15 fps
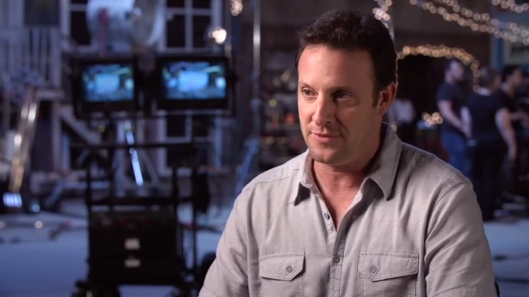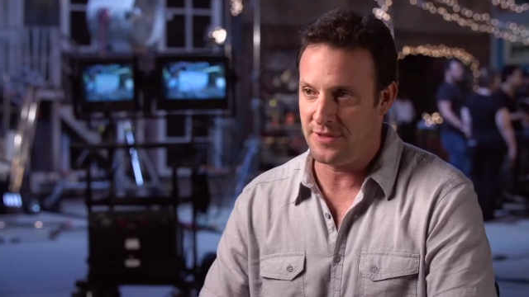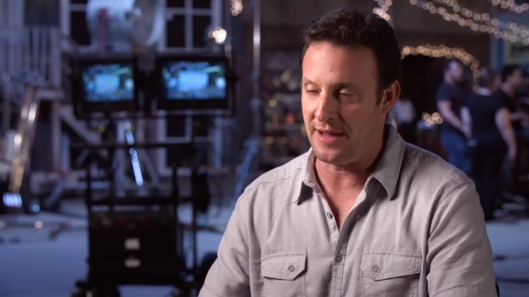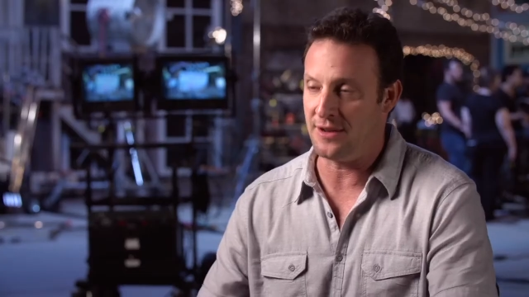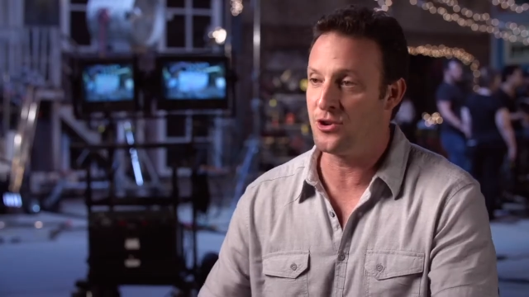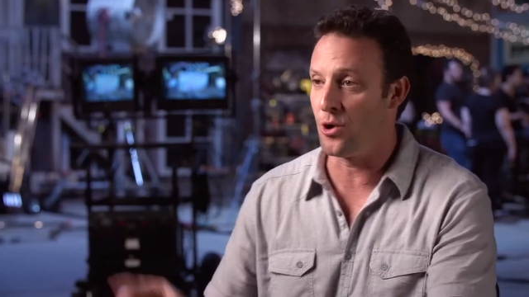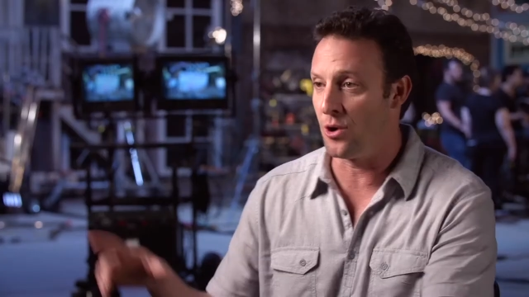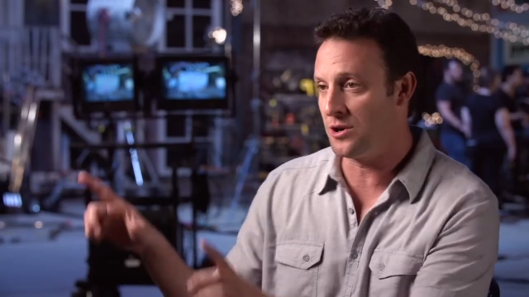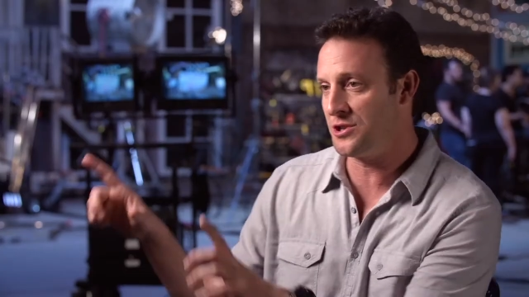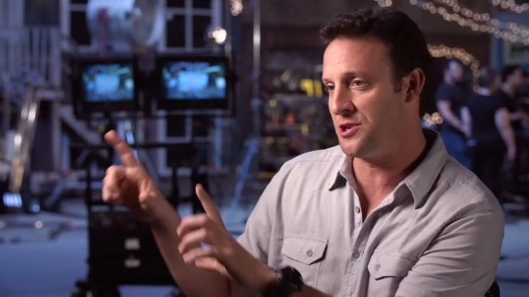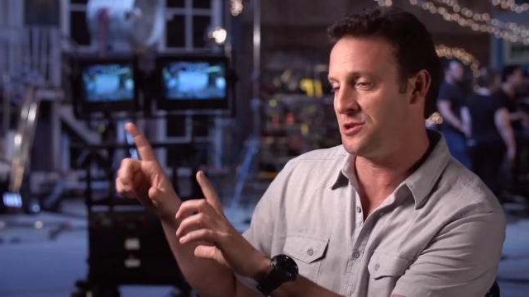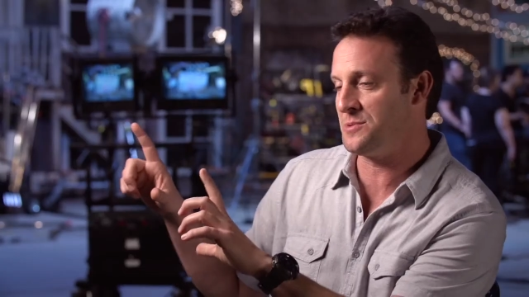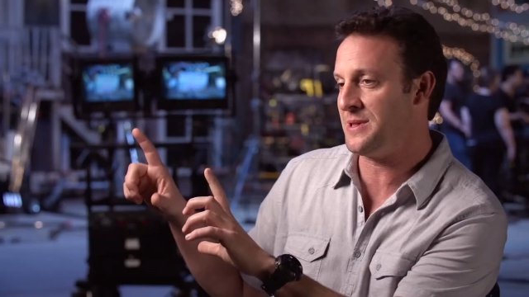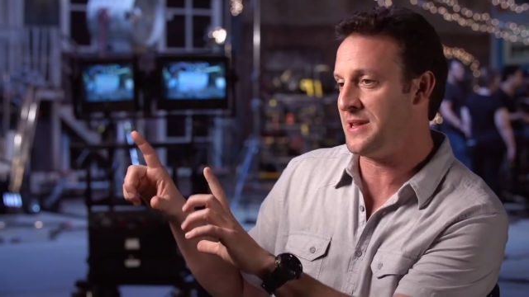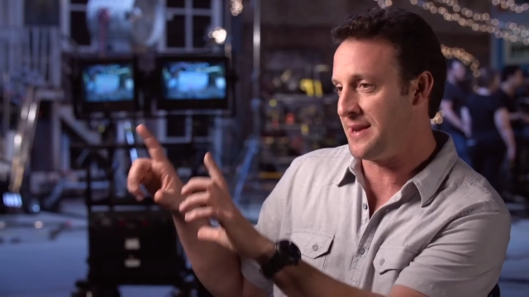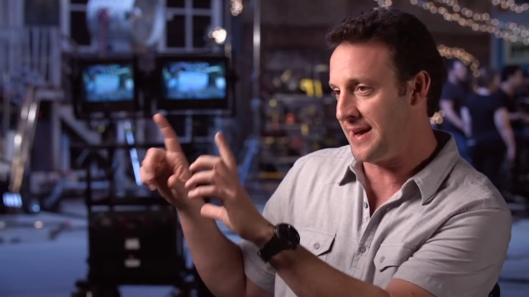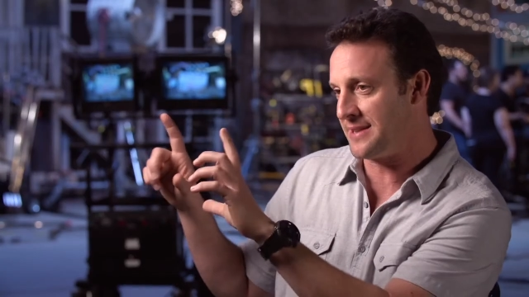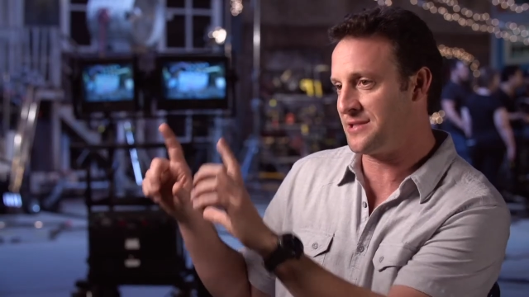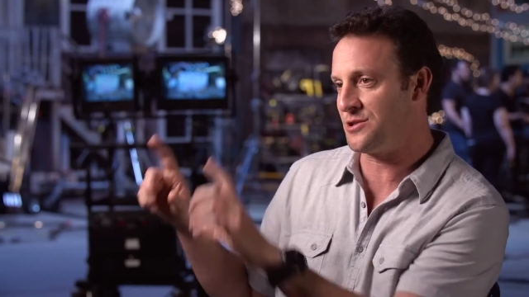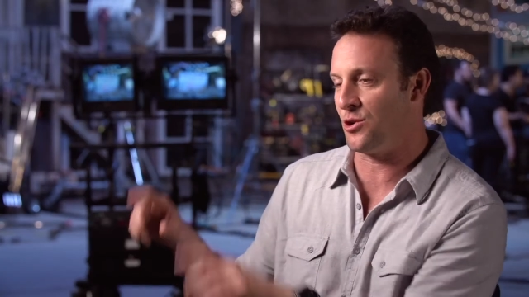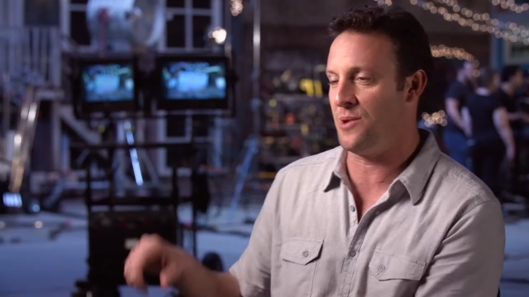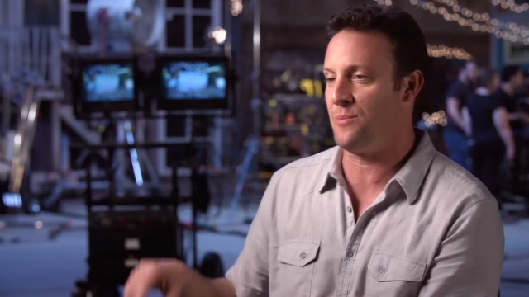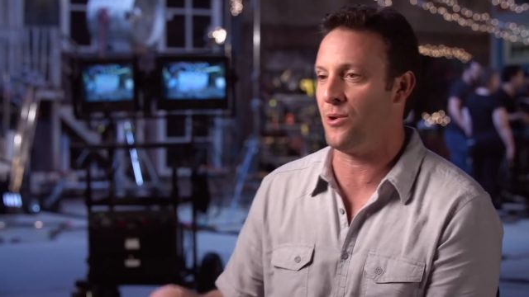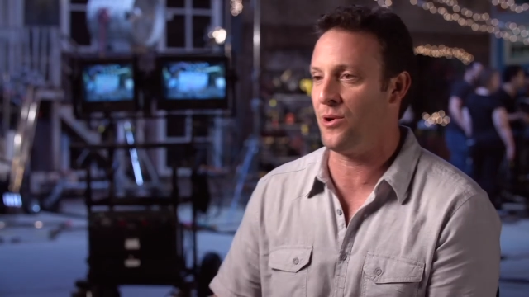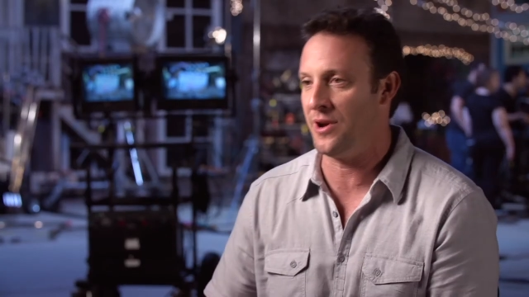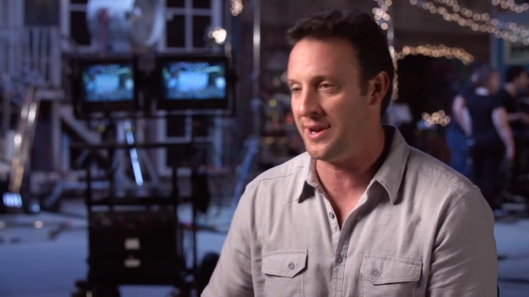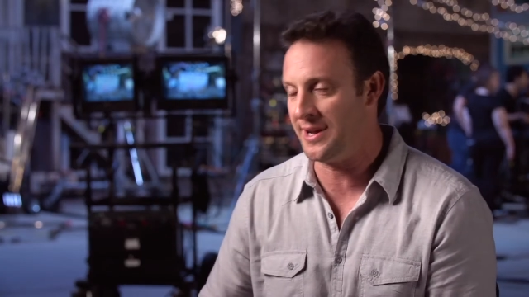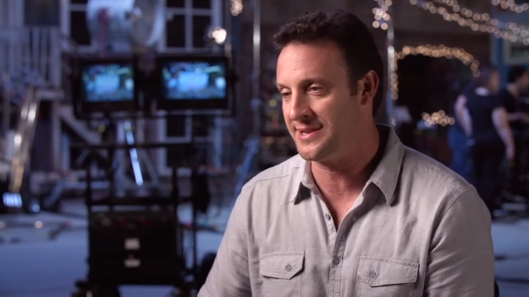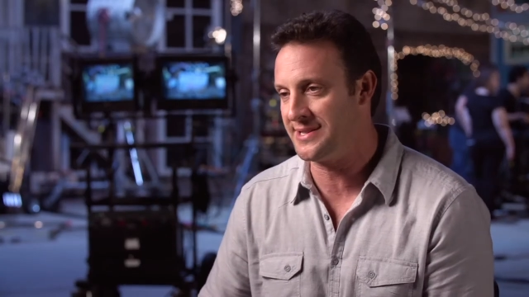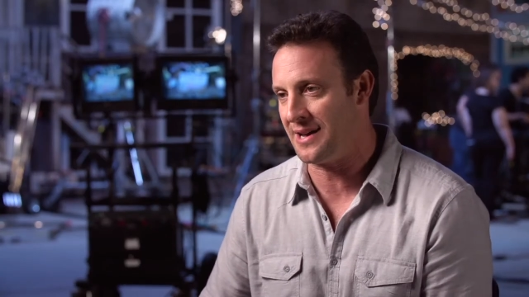Then Gore shows me the next storyboard and
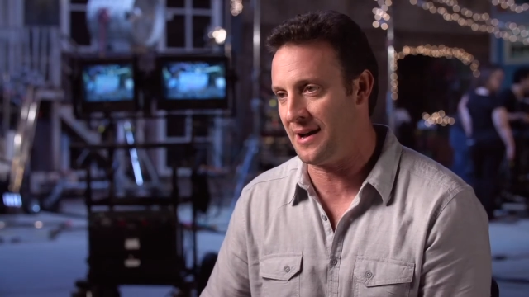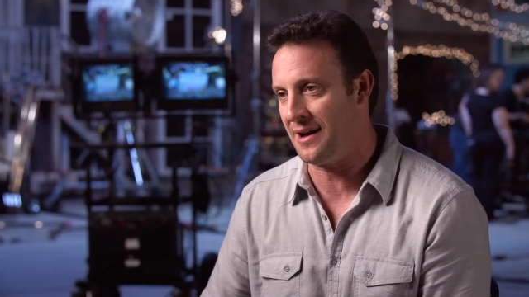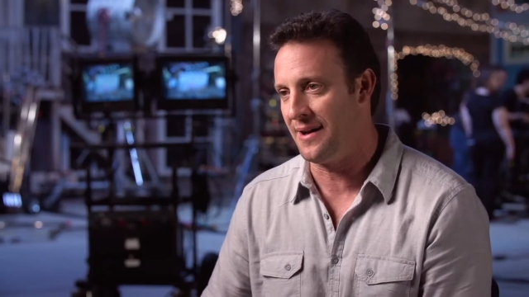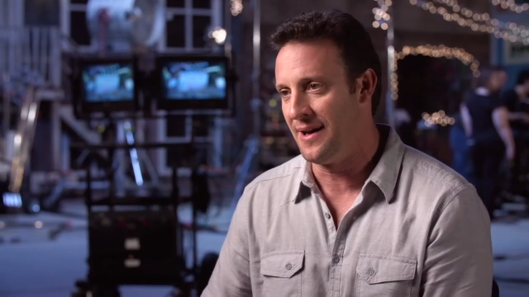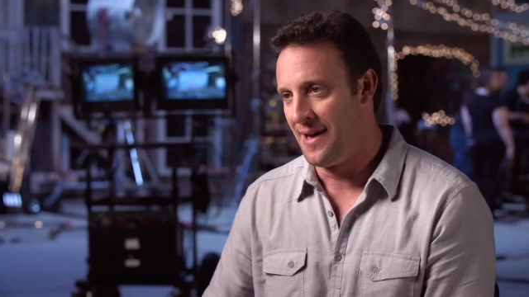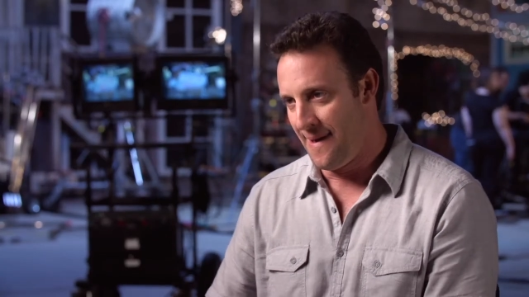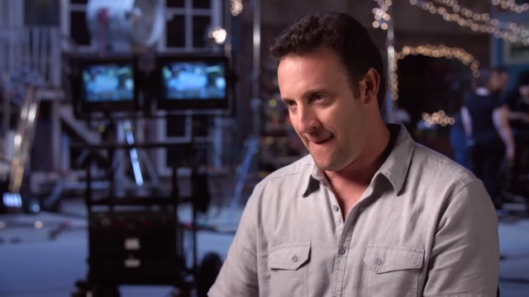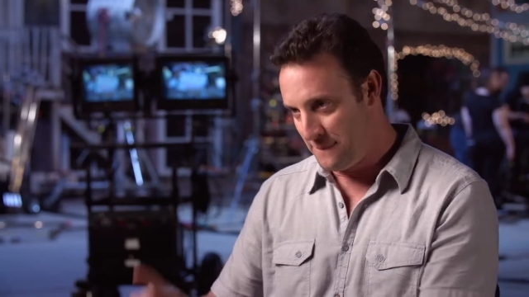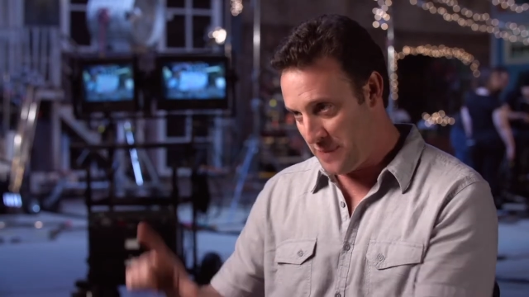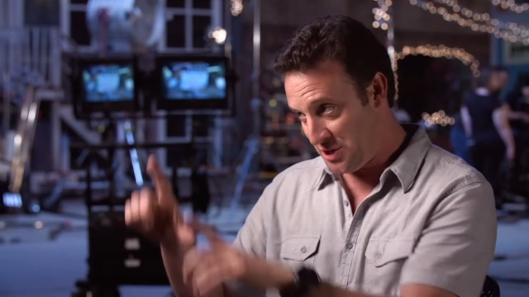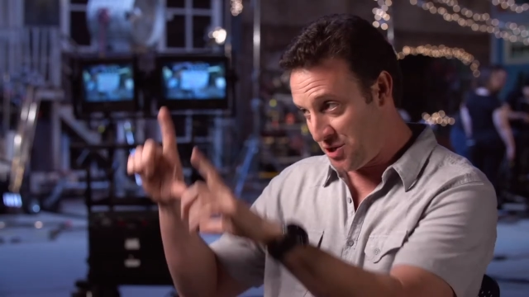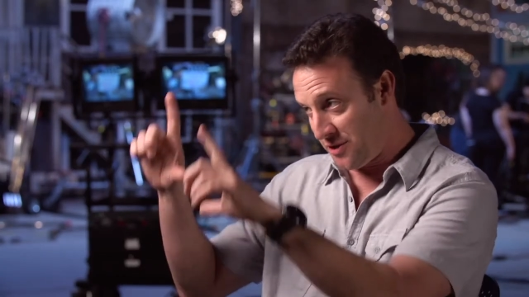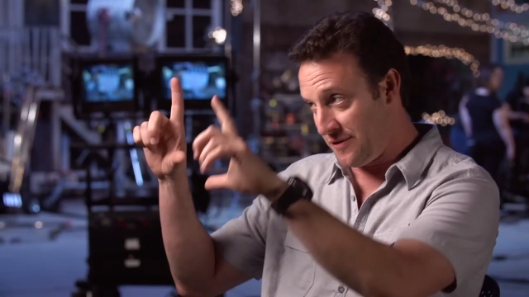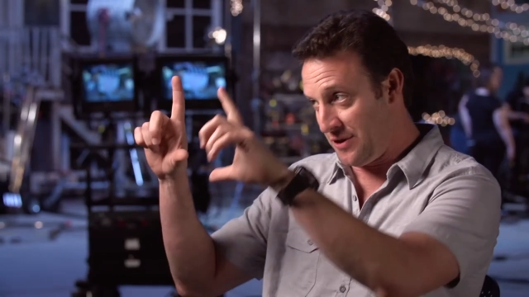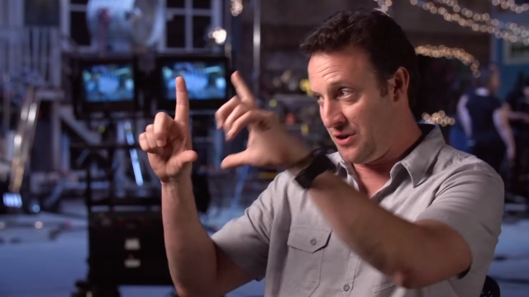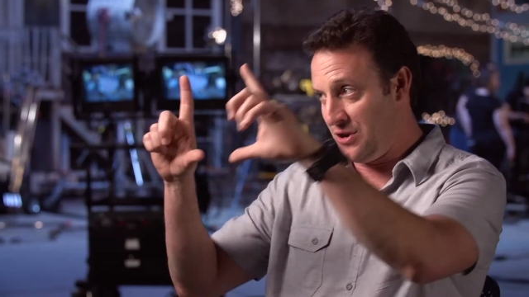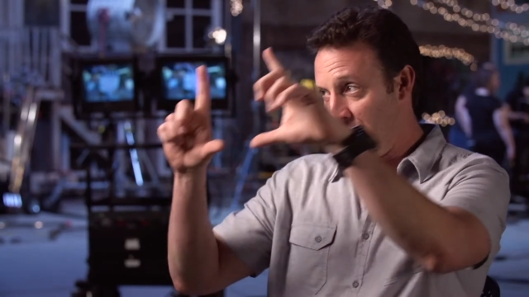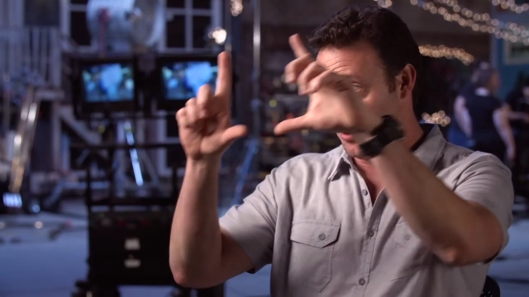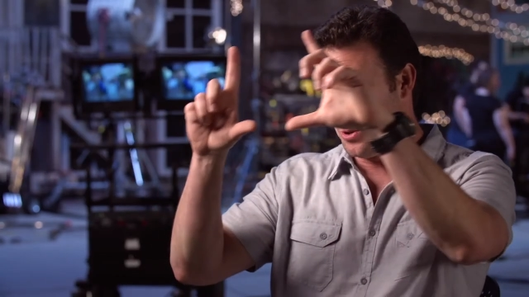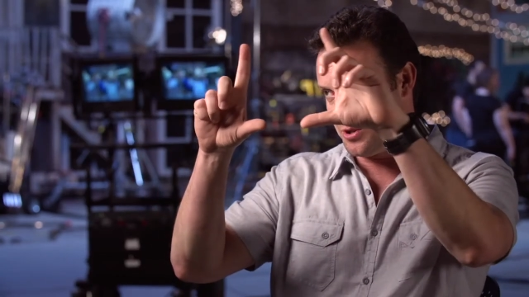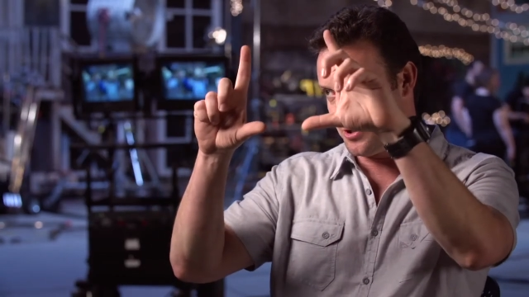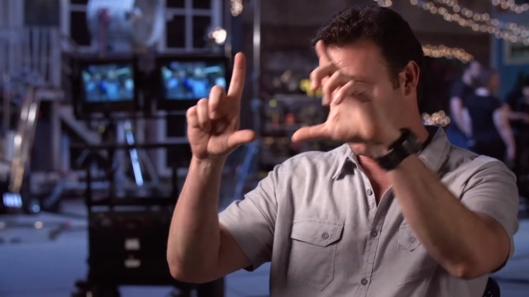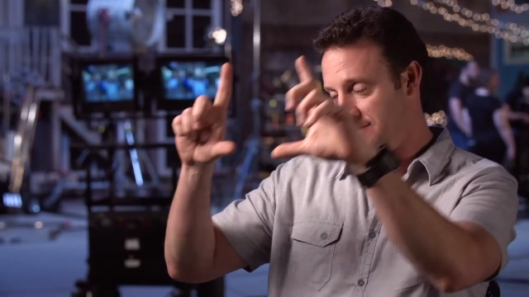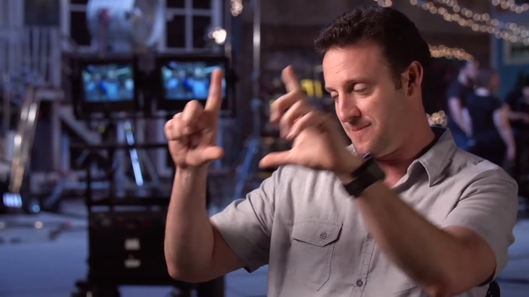it's a picture of a noose